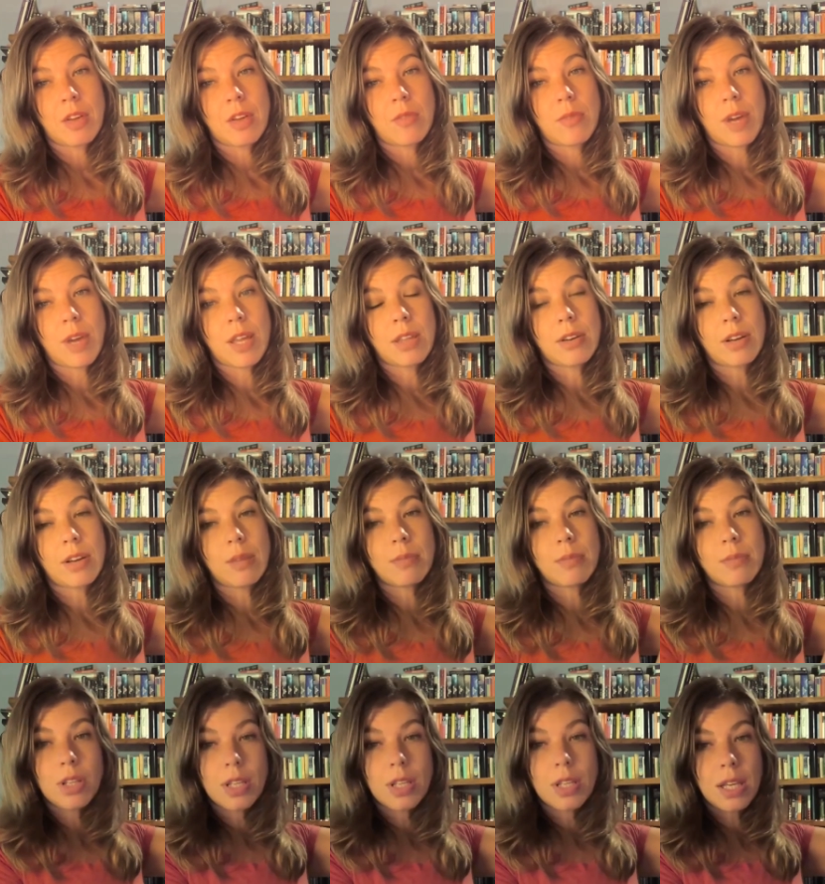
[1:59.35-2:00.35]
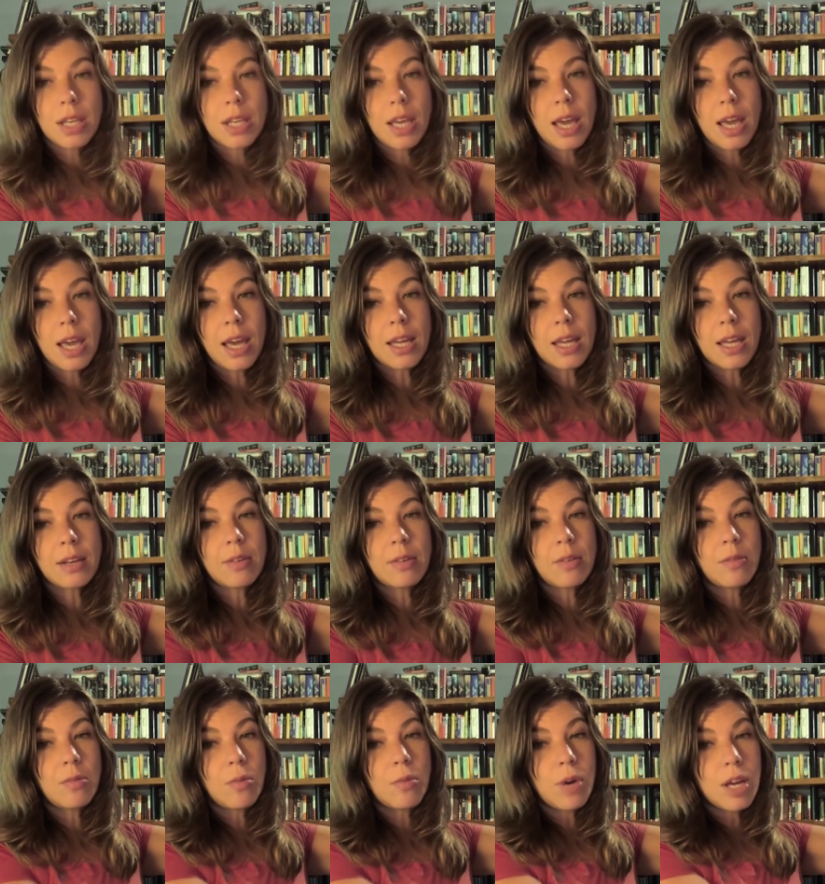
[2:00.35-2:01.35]
Rather, I'm looking at
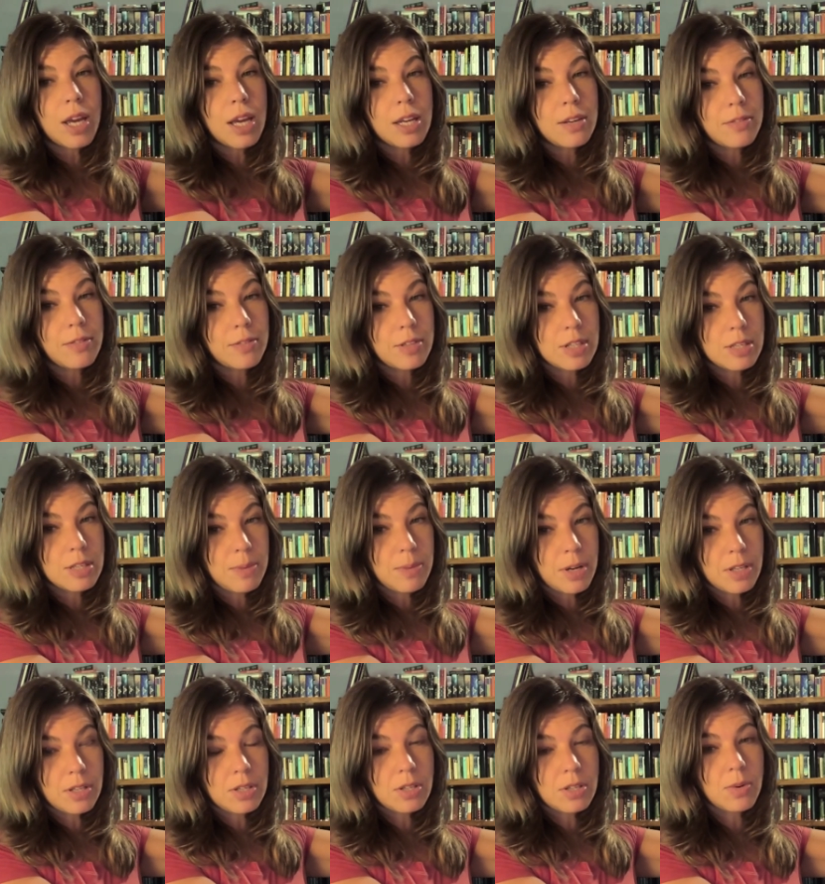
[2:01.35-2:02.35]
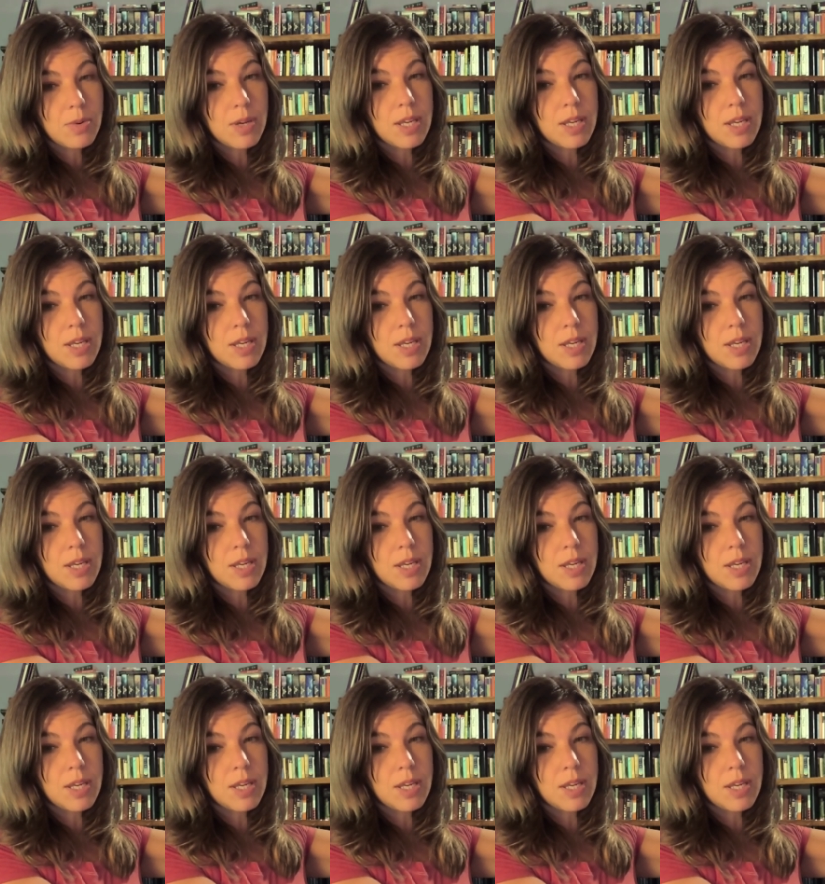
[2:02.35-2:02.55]
what kind of response